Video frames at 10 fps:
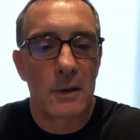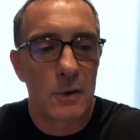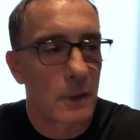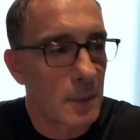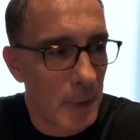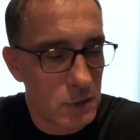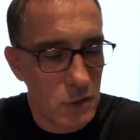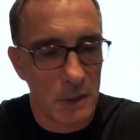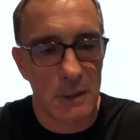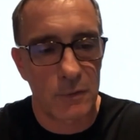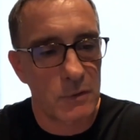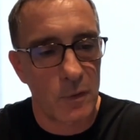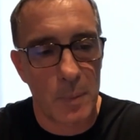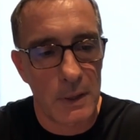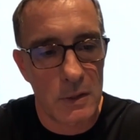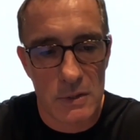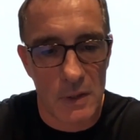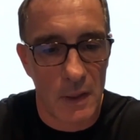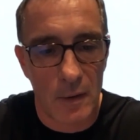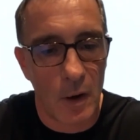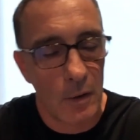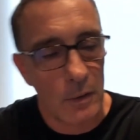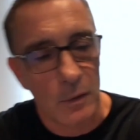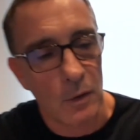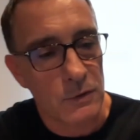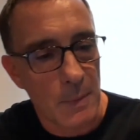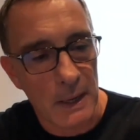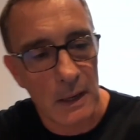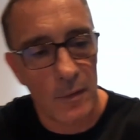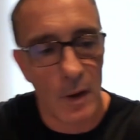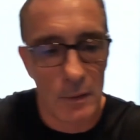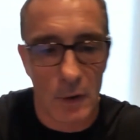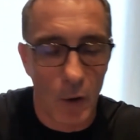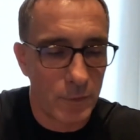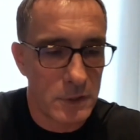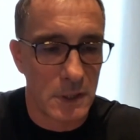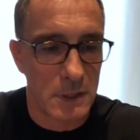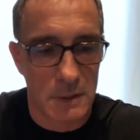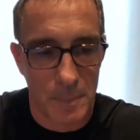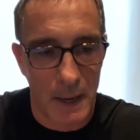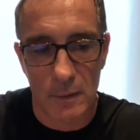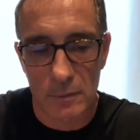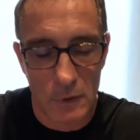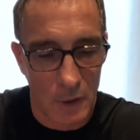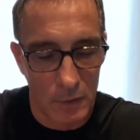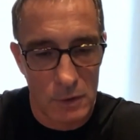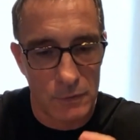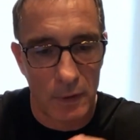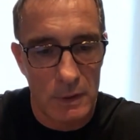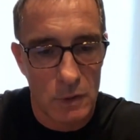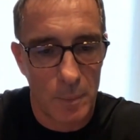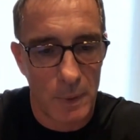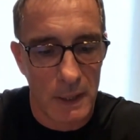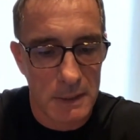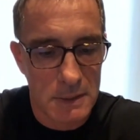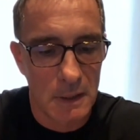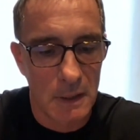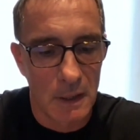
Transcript: and you can imagine the difference of opinions that there are across many of our offices about you know those very topics.